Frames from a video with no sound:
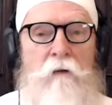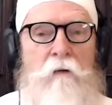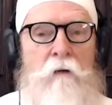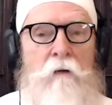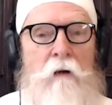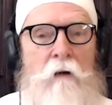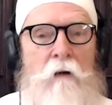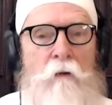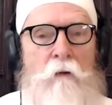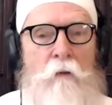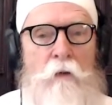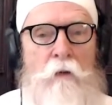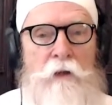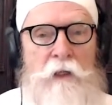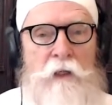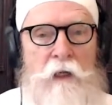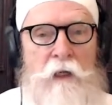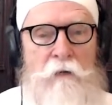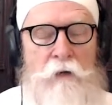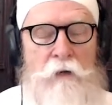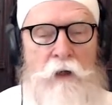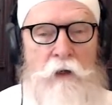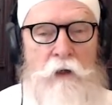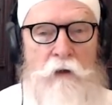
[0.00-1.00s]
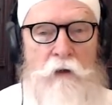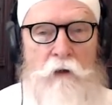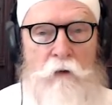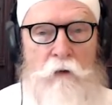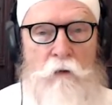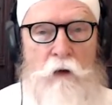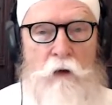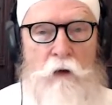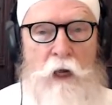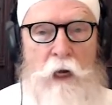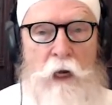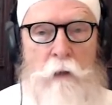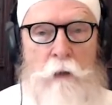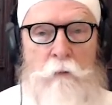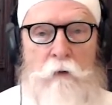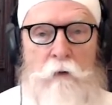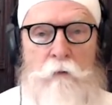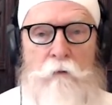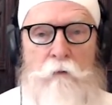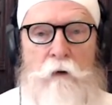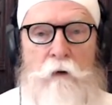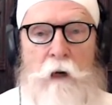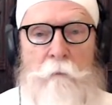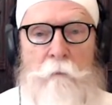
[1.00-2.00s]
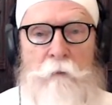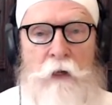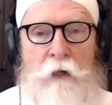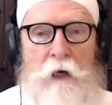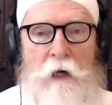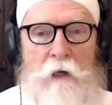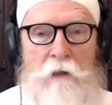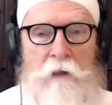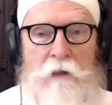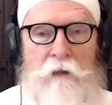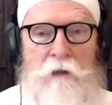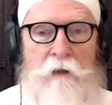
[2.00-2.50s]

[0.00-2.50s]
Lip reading: was given this new name of Ramdas,